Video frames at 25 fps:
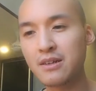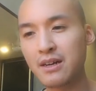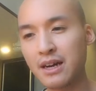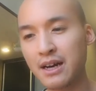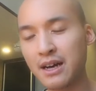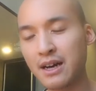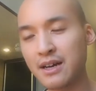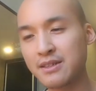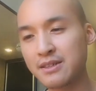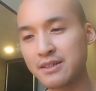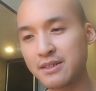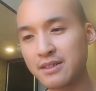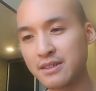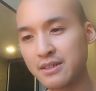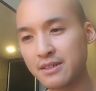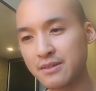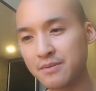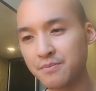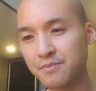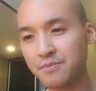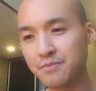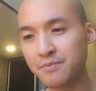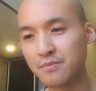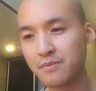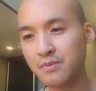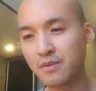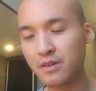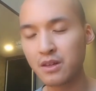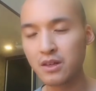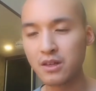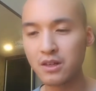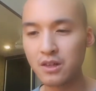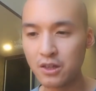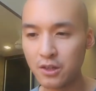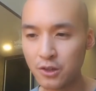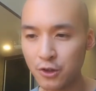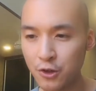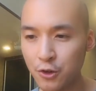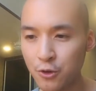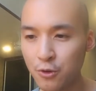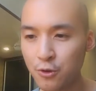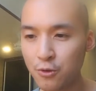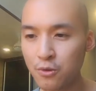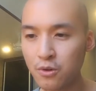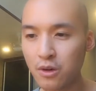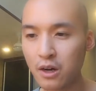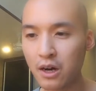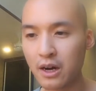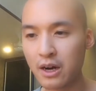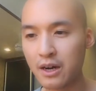answered,
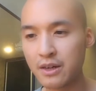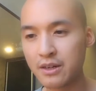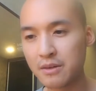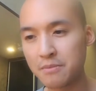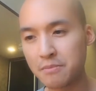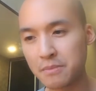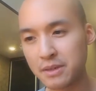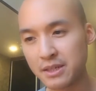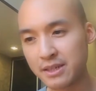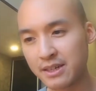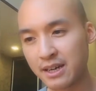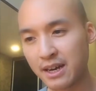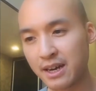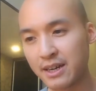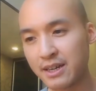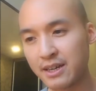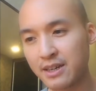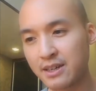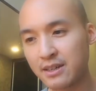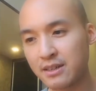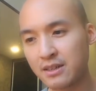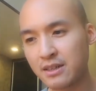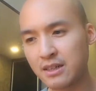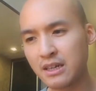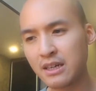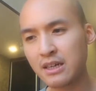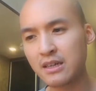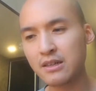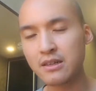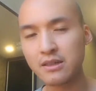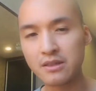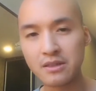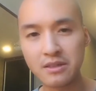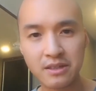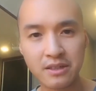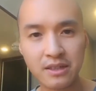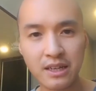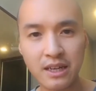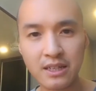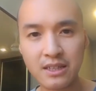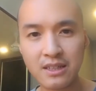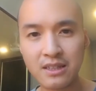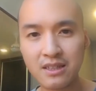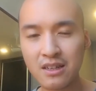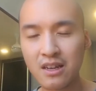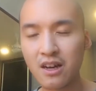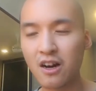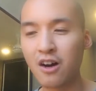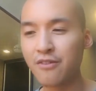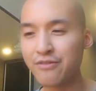You are the Messiah, the
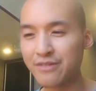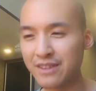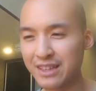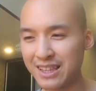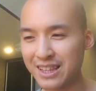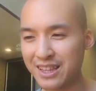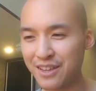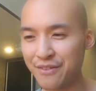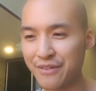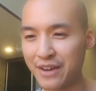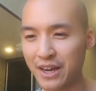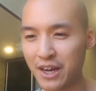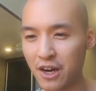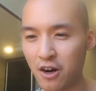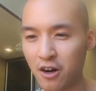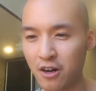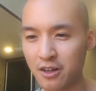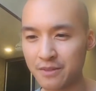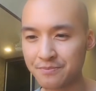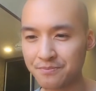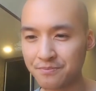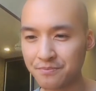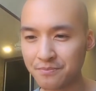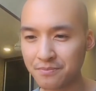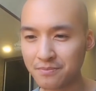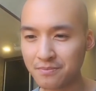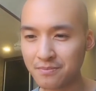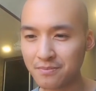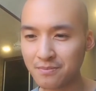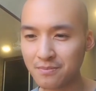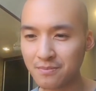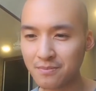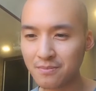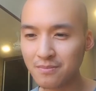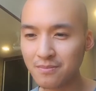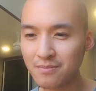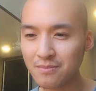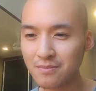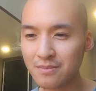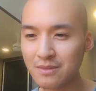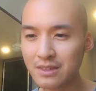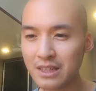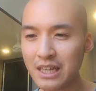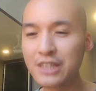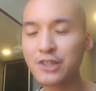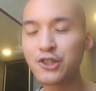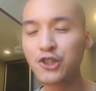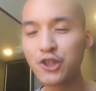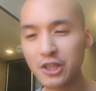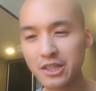Son of the living God.
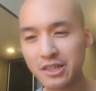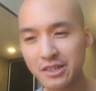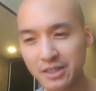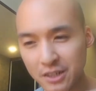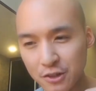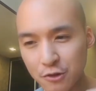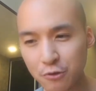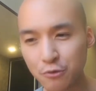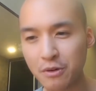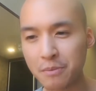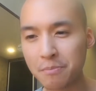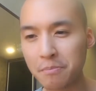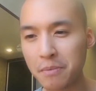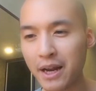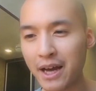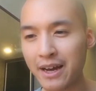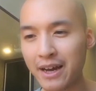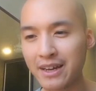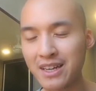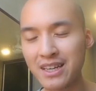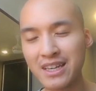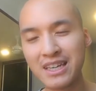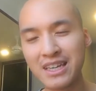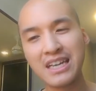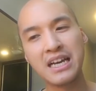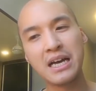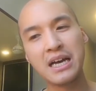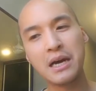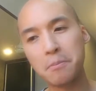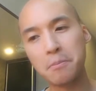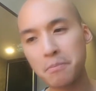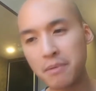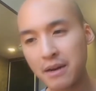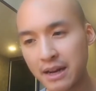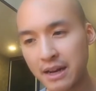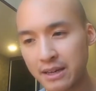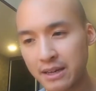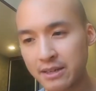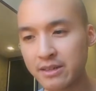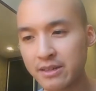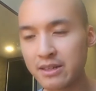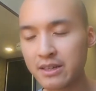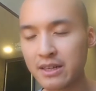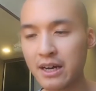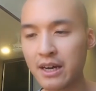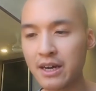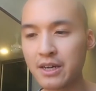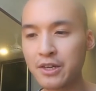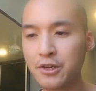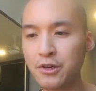And Jesus replied, Blessed
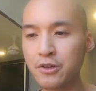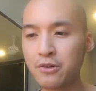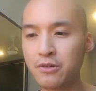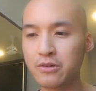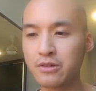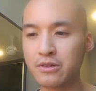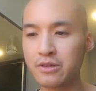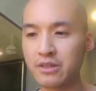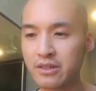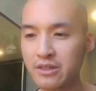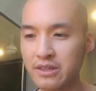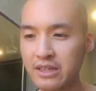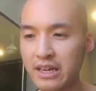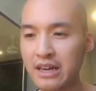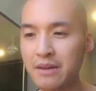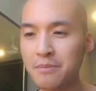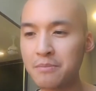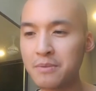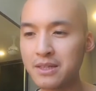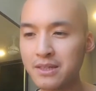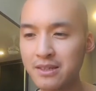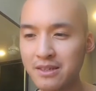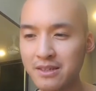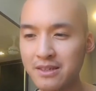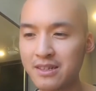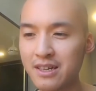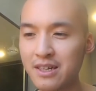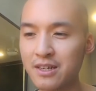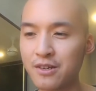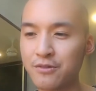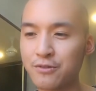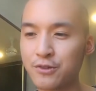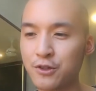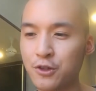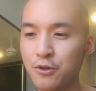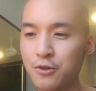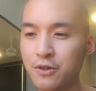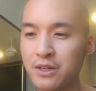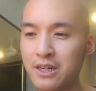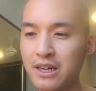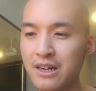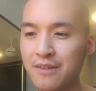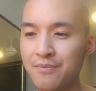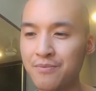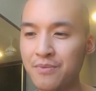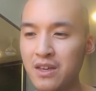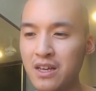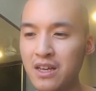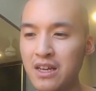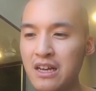are you, Simon, son of Jonah,
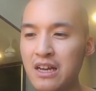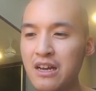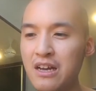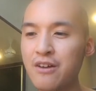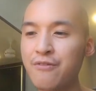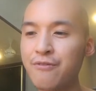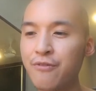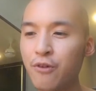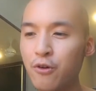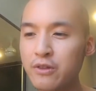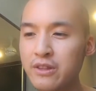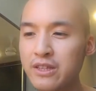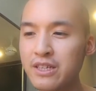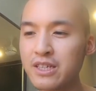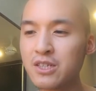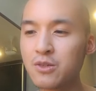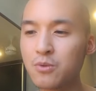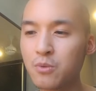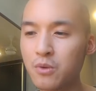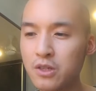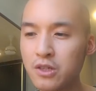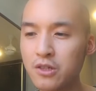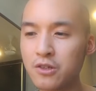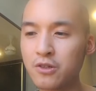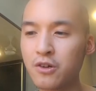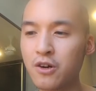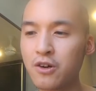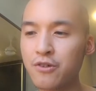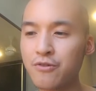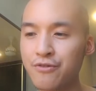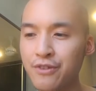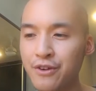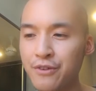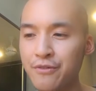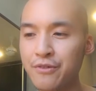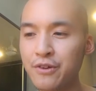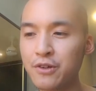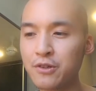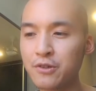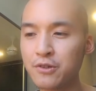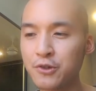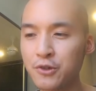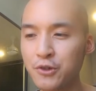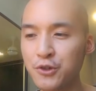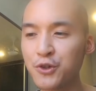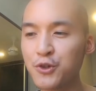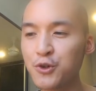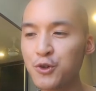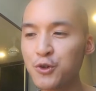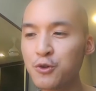for this was not revealed to
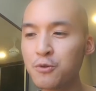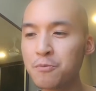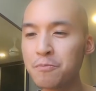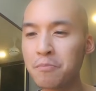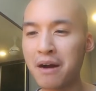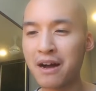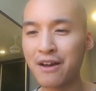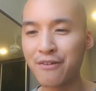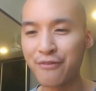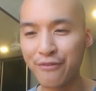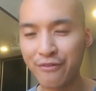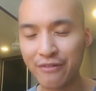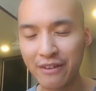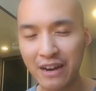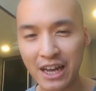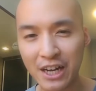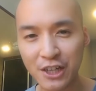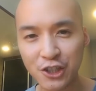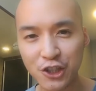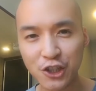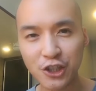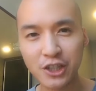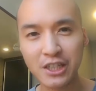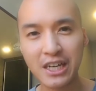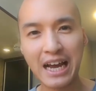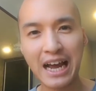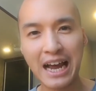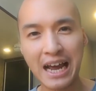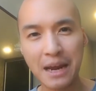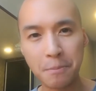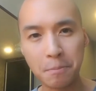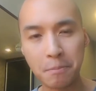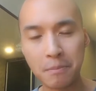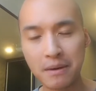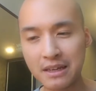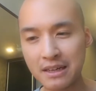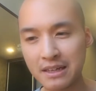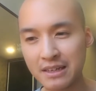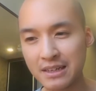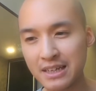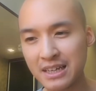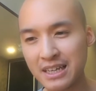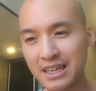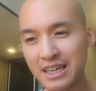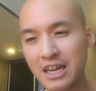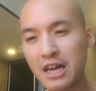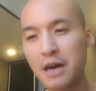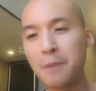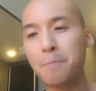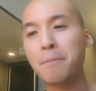you by flesh and blood,
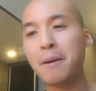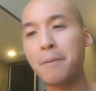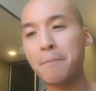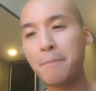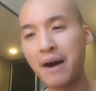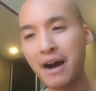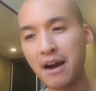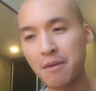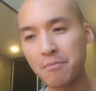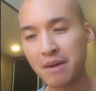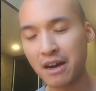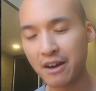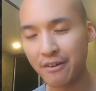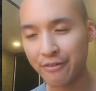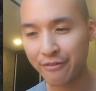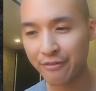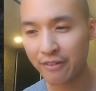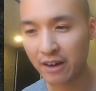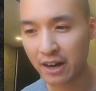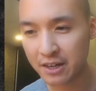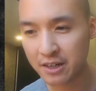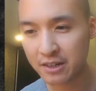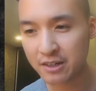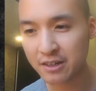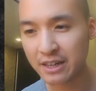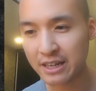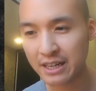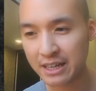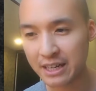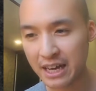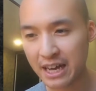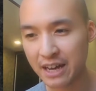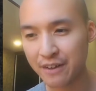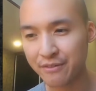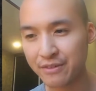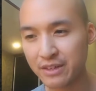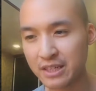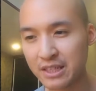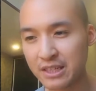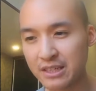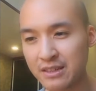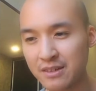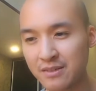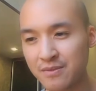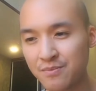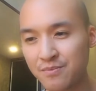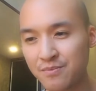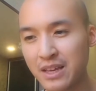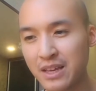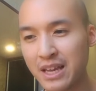but by my Father in heaven.
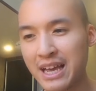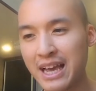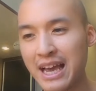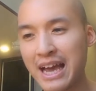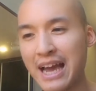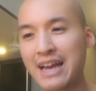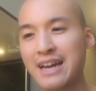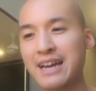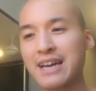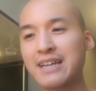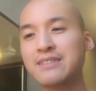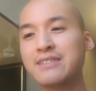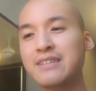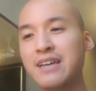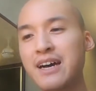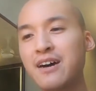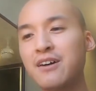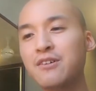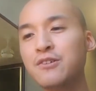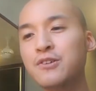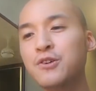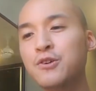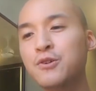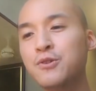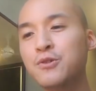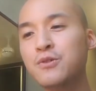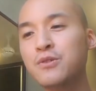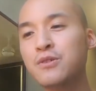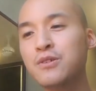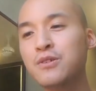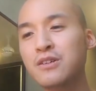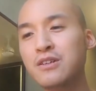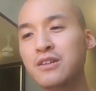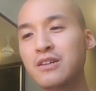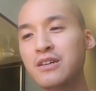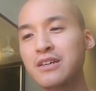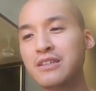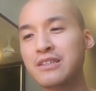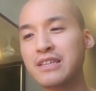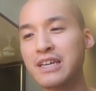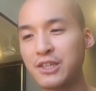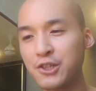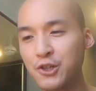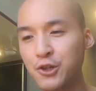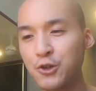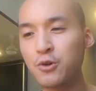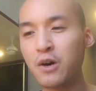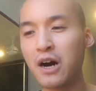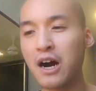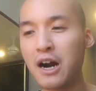And I tell you that
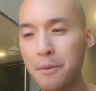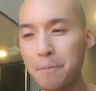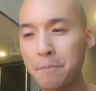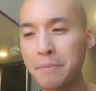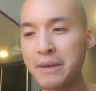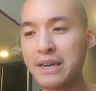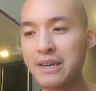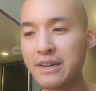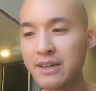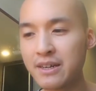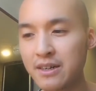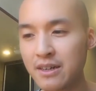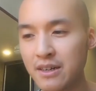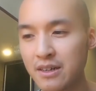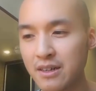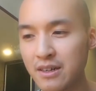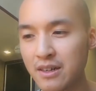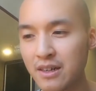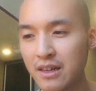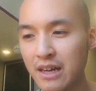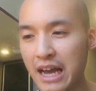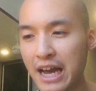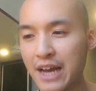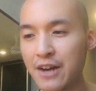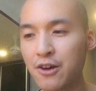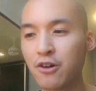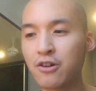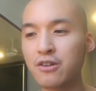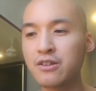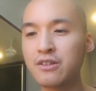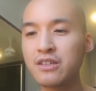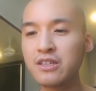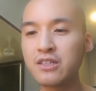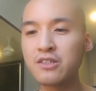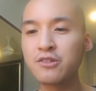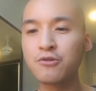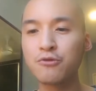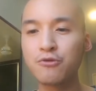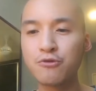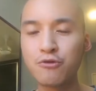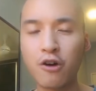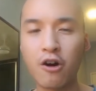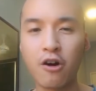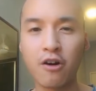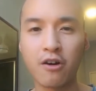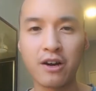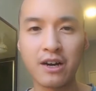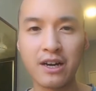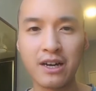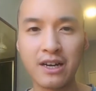you are Peter, and on this
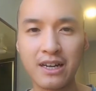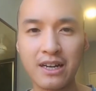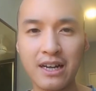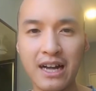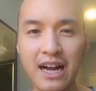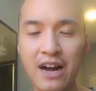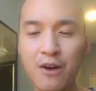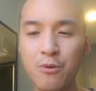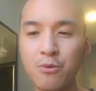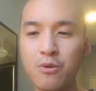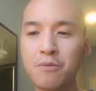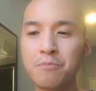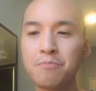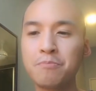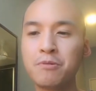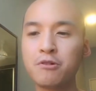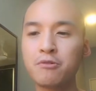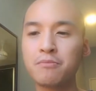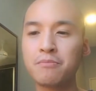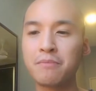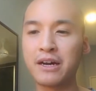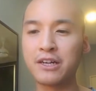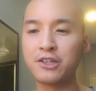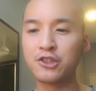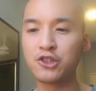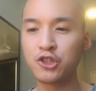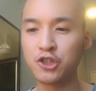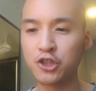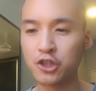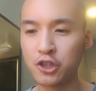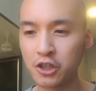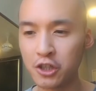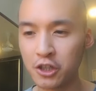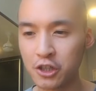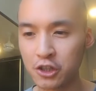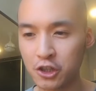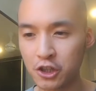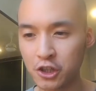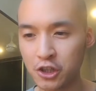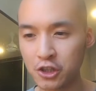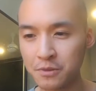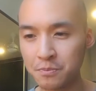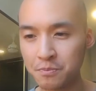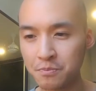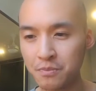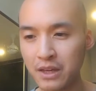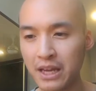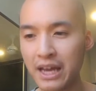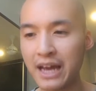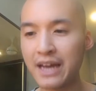rock I will build my church,
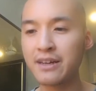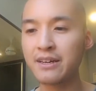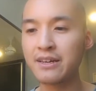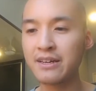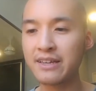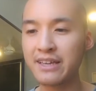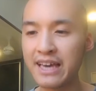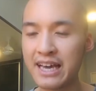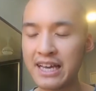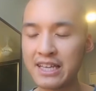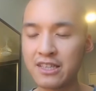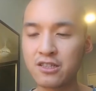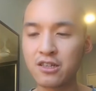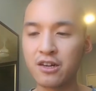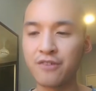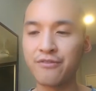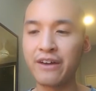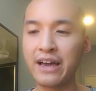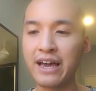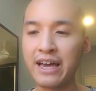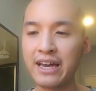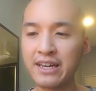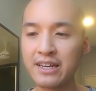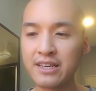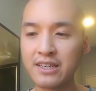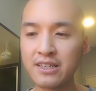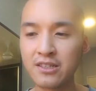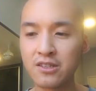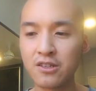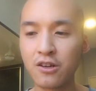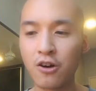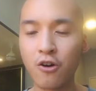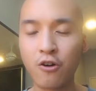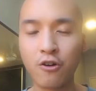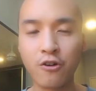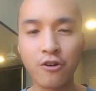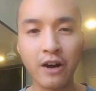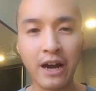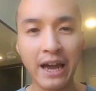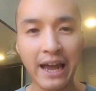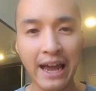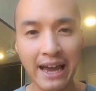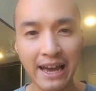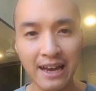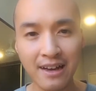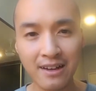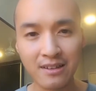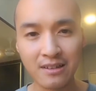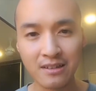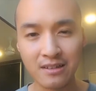and the gates of Hades or
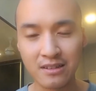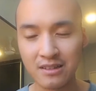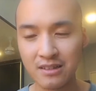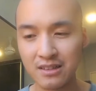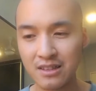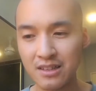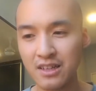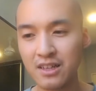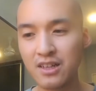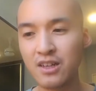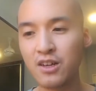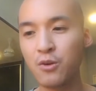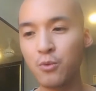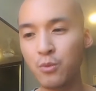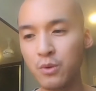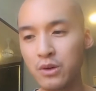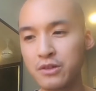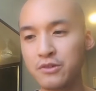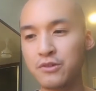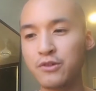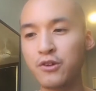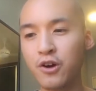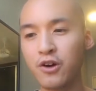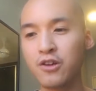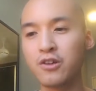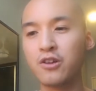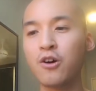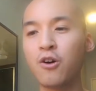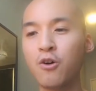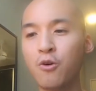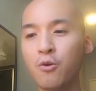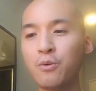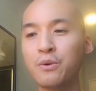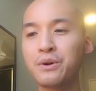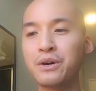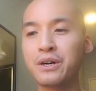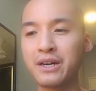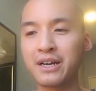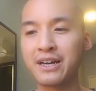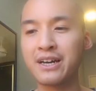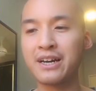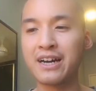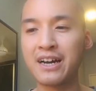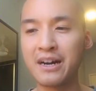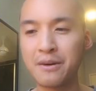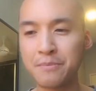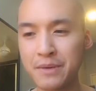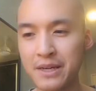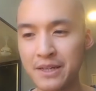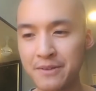hell will not
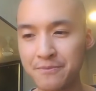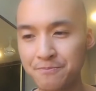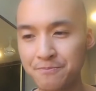overcome it.